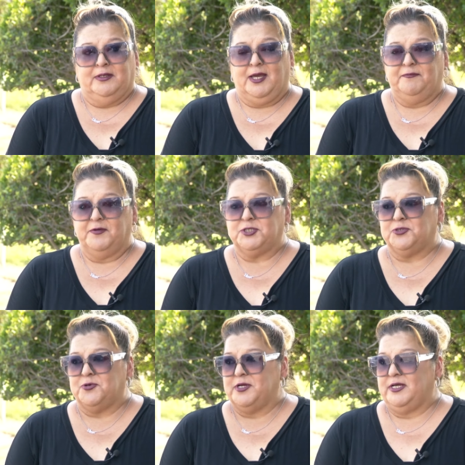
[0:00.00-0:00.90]
Life is
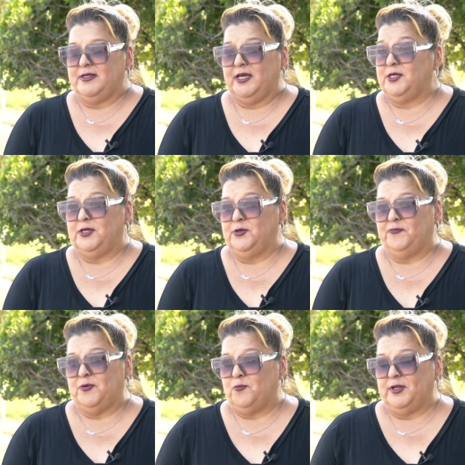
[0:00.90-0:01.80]
short and, and you
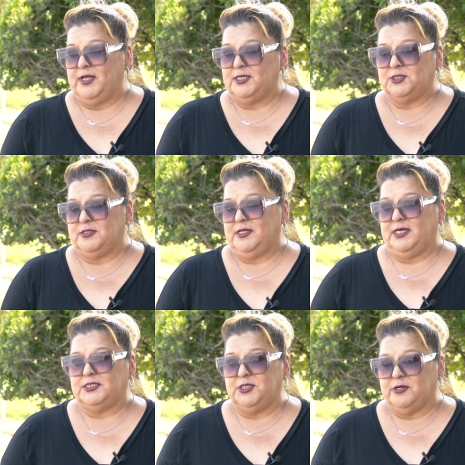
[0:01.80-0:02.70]
from one day to the
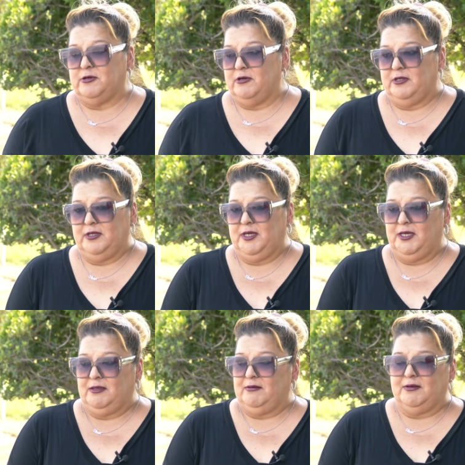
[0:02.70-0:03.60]
next you're gone
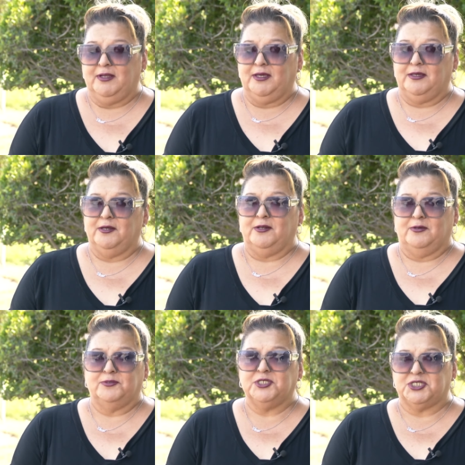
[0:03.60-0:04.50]
and you
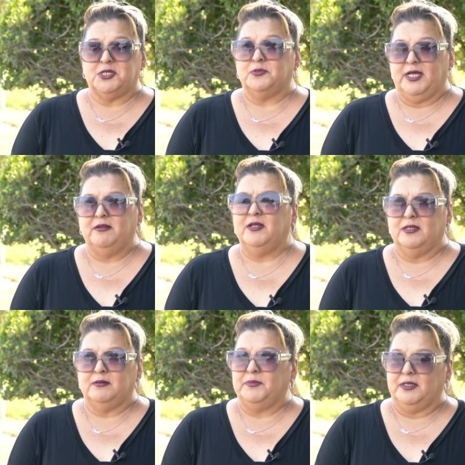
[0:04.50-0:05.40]
know just slow down a
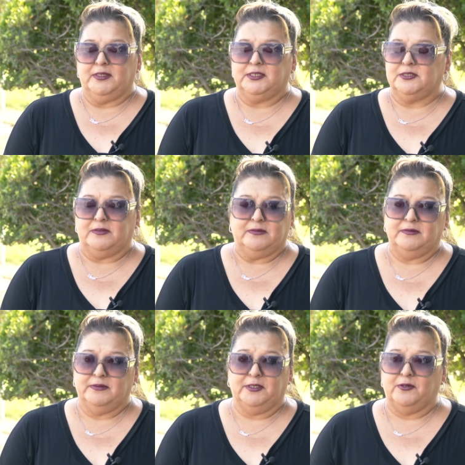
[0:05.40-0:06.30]
little bit that's all.
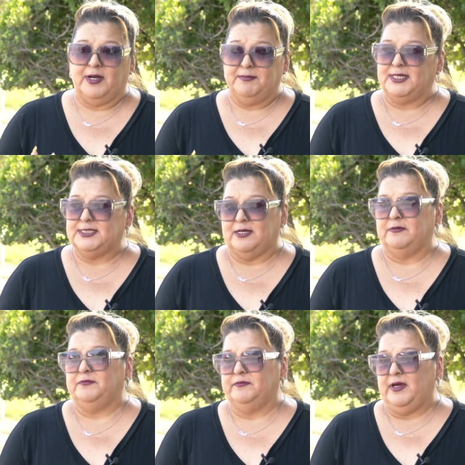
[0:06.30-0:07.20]
You know I
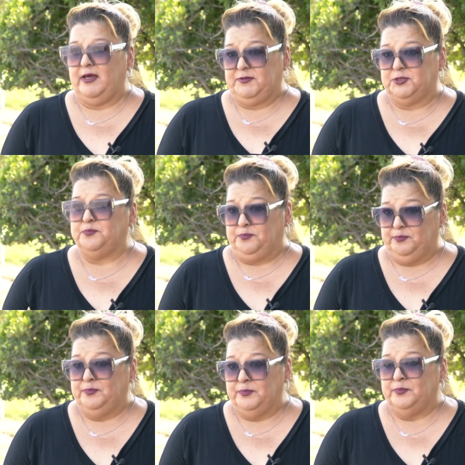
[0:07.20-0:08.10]
myself have to
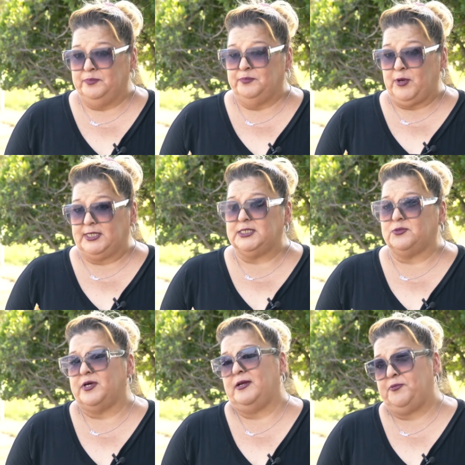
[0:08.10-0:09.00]
practice
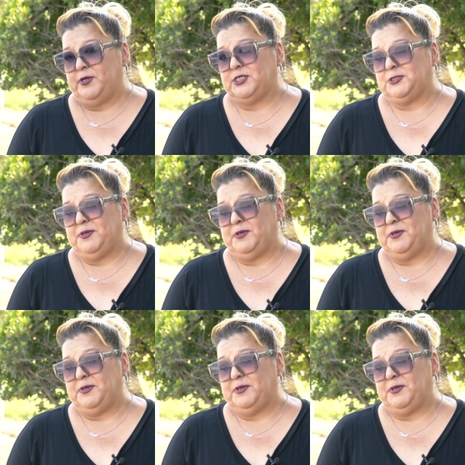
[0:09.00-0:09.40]
what I preach.